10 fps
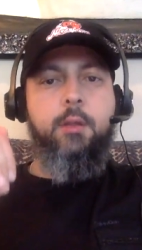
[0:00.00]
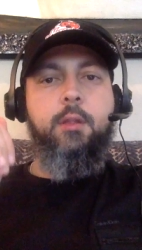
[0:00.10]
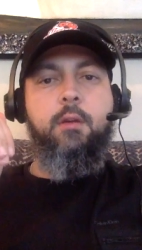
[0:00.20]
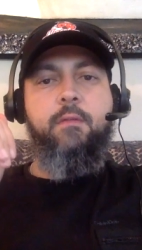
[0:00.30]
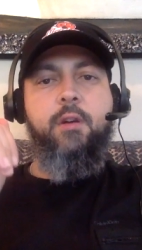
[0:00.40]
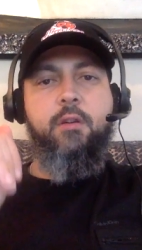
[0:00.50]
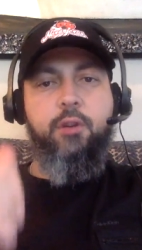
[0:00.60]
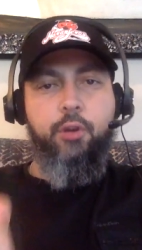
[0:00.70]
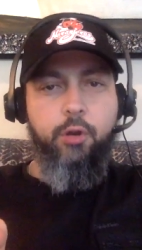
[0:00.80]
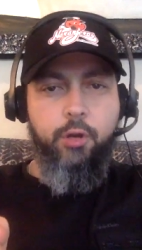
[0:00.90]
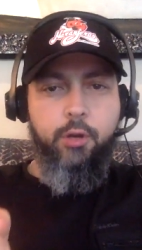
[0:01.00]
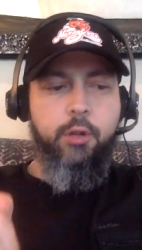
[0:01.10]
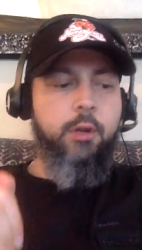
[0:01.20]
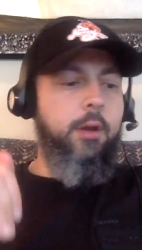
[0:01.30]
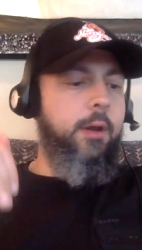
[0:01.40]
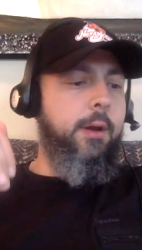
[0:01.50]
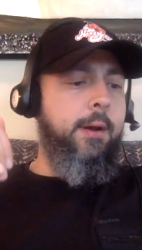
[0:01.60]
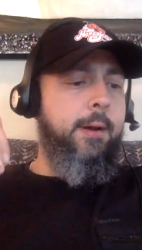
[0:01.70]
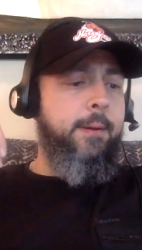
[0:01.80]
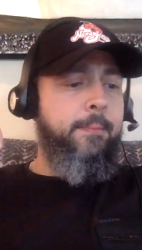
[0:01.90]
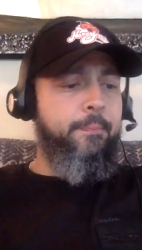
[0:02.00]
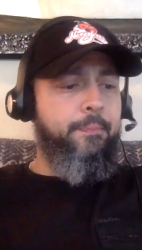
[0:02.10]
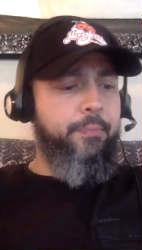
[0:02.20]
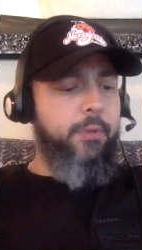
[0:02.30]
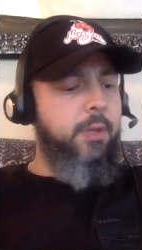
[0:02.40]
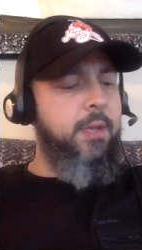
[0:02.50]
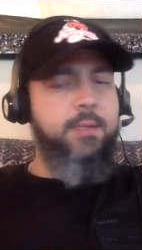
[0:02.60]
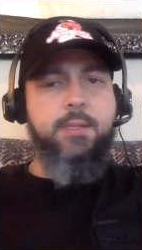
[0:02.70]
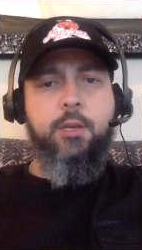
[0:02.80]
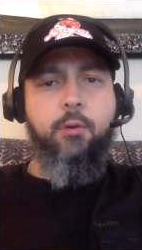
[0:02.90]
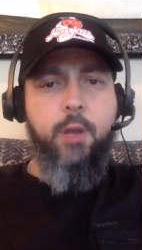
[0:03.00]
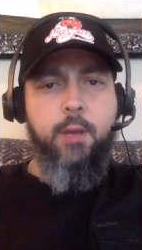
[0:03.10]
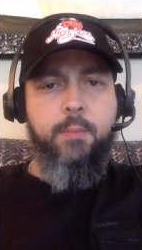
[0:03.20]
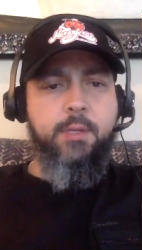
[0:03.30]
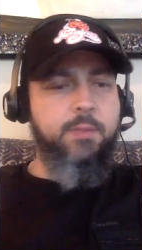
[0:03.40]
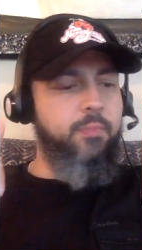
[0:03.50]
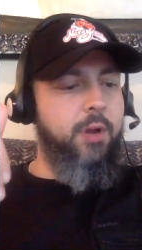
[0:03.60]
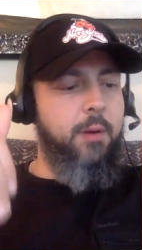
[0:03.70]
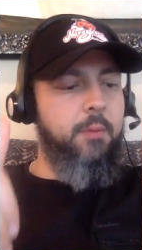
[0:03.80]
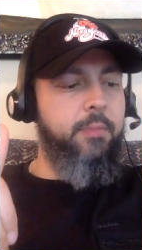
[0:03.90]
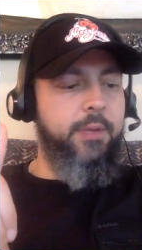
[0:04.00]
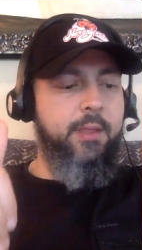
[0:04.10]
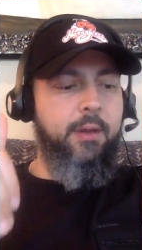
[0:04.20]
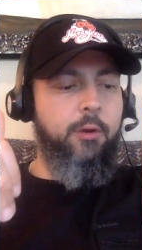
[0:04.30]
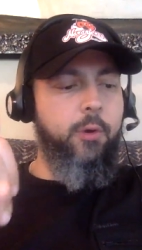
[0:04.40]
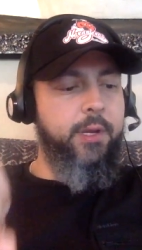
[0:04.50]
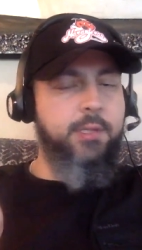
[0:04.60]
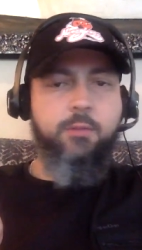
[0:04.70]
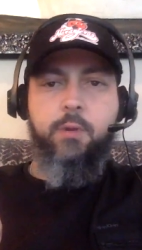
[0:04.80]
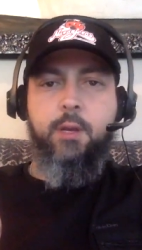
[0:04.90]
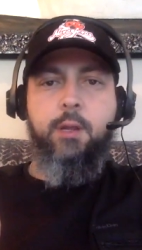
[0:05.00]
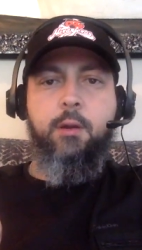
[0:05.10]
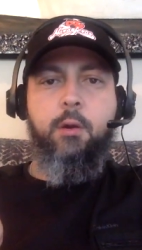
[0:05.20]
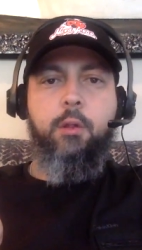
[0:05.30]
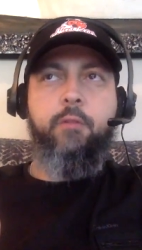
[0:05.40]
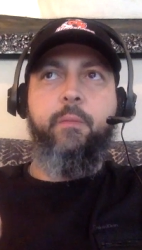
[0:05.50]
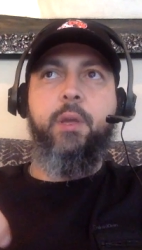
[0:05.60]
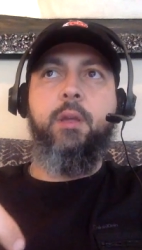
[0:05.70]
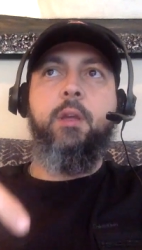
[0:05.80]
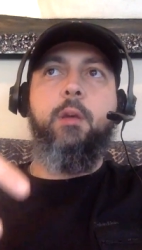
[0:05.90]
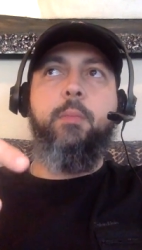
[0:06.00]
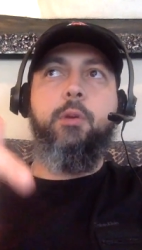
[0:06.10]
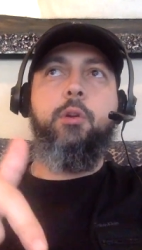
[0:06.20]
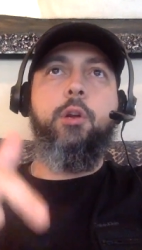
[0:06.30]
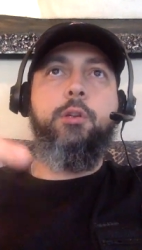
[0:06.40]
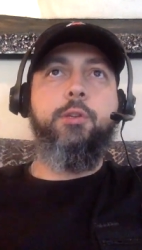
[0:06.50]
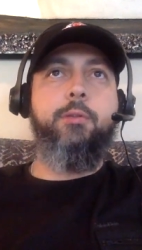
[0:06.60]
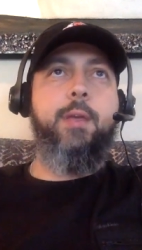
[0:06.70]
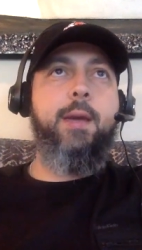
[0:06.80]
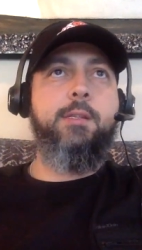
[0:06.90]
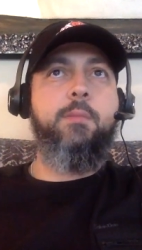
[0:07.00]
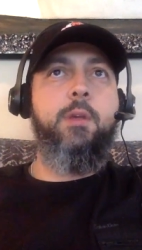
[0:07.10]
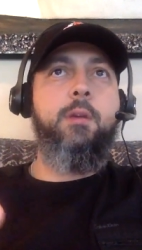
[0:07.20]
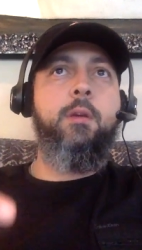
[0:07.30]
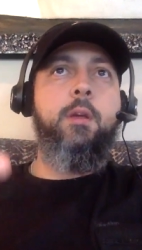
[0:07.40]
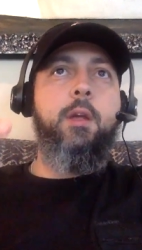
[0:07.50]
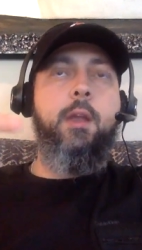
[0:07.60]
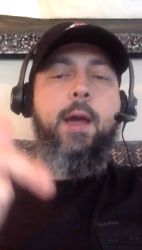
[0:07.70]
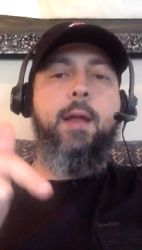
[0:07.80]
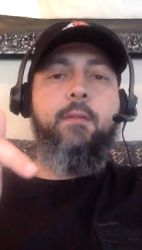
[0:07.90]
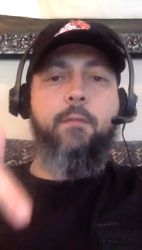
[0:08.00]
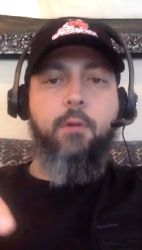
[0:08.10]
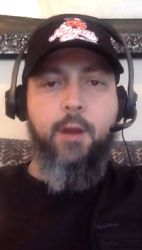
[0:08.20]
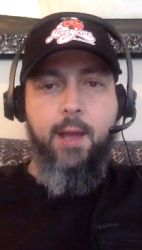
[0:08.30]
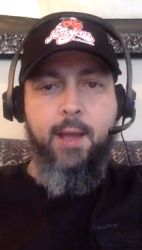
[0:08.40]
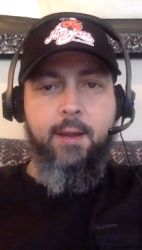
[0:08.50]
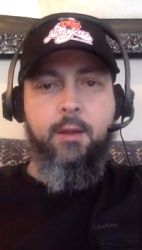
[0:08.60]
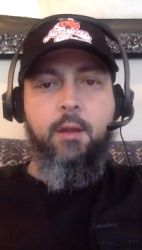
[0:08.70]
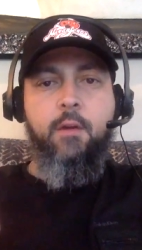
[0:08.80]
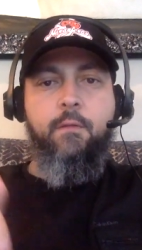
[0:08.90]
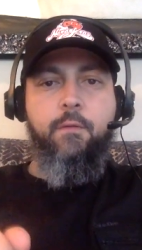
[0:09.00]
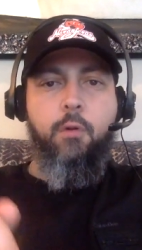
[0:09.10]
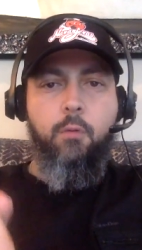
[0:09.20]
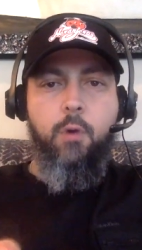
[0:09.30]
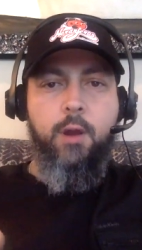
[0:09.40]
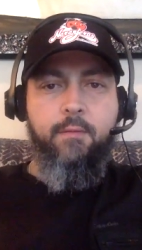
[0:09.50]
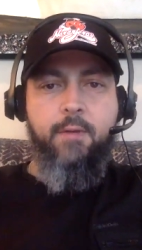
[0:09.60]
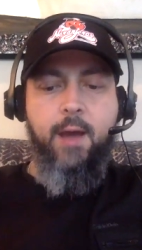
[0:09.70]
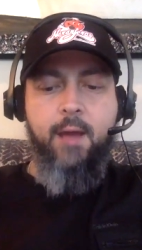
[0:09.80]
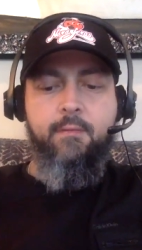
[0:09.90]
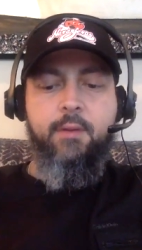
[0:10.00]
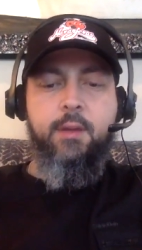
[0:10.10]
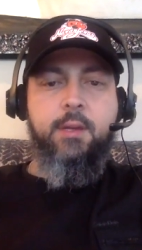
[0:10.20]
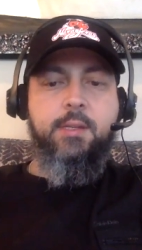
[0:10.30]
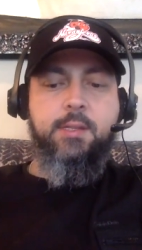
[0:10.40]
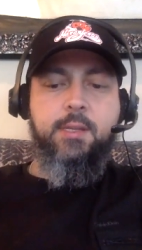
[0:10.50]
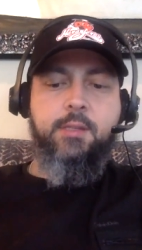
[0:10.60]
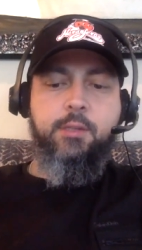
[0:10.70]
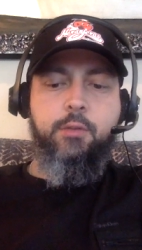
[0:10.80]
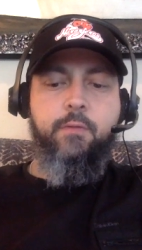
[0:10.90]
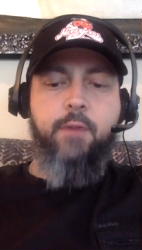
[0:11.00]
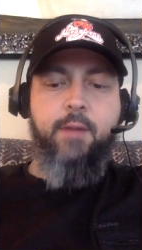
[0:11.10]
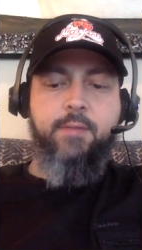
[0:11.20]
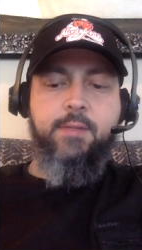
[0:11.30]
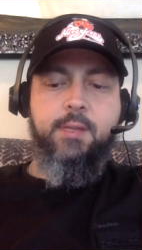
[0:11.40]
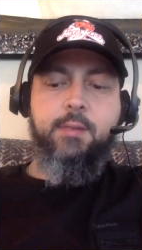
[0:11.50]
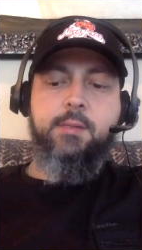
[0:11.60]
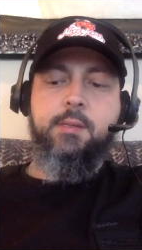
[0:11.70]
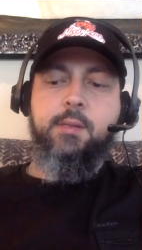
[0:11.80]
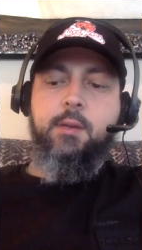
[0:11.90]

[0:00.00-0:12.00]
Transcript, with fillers: They're very good. Um, Instagram is probably the quickest way to get a hold of me, but you can also text me, nine four nine, four one five, six two five six,